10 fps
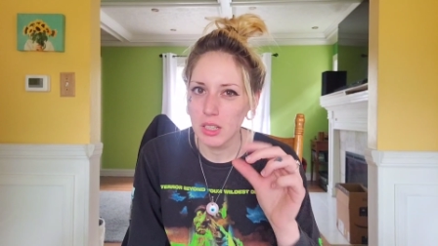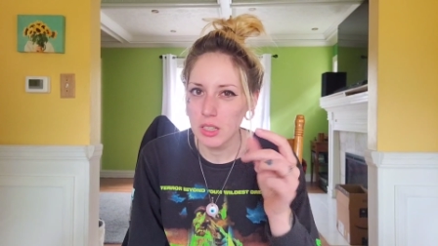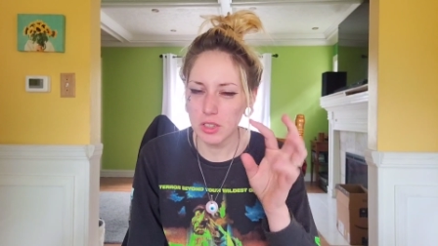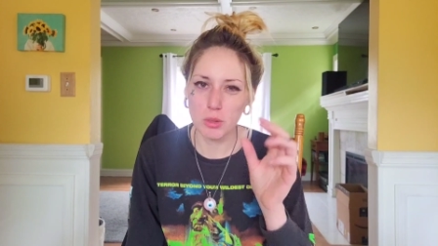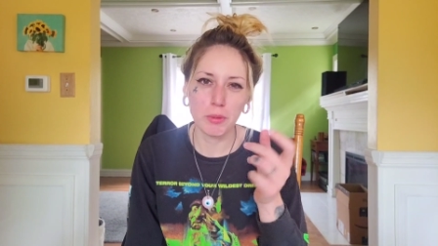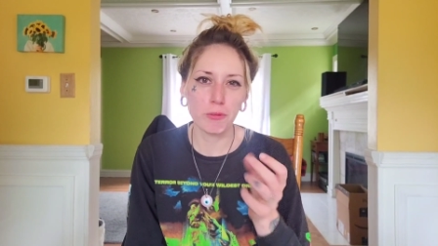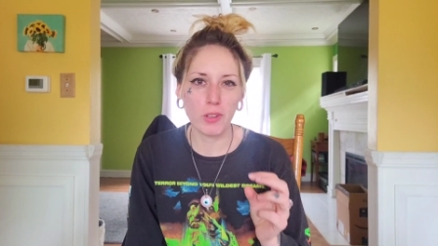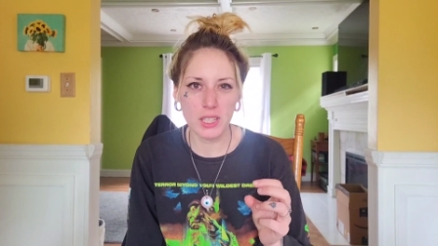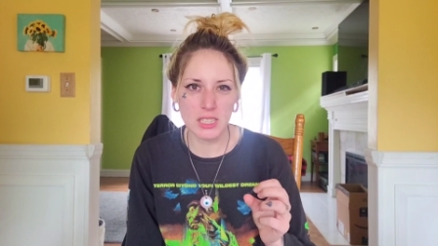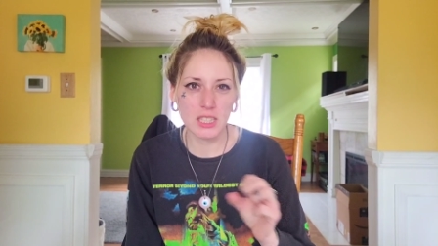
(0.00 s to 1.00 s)
a little bit
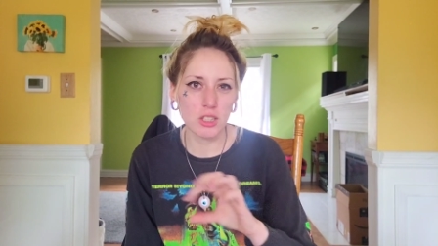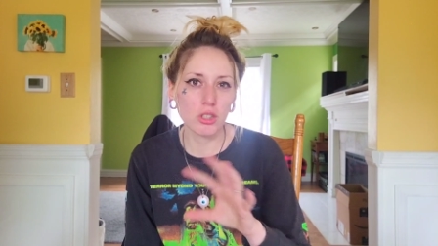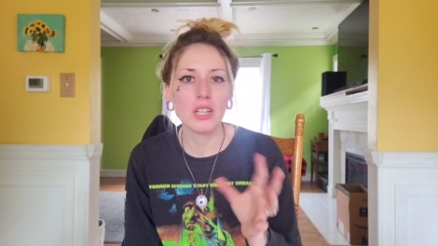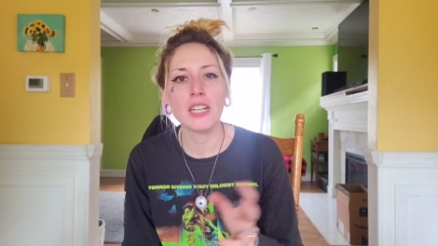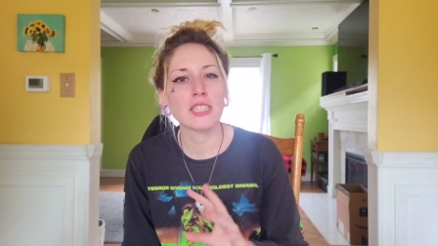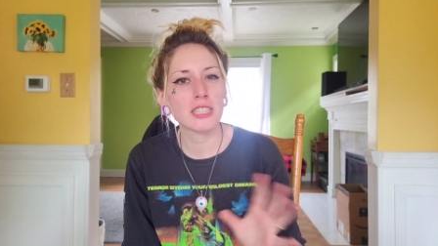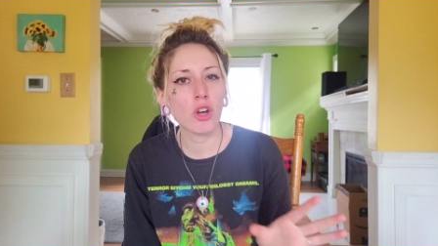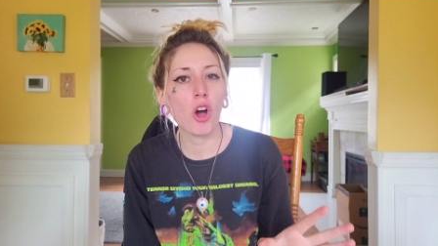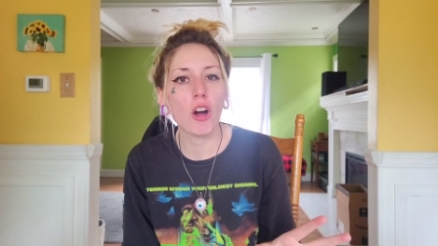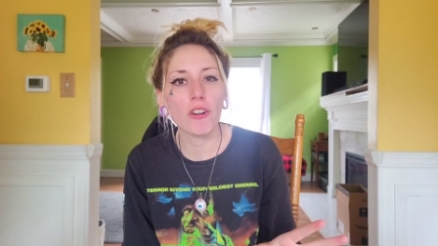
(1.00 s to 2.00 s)
flexy, a little, it's still
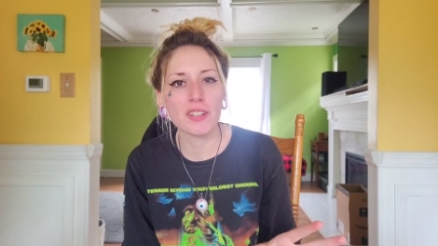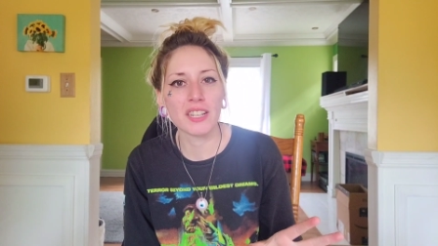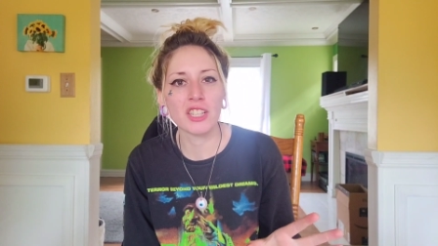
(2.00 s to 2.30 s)
hardening.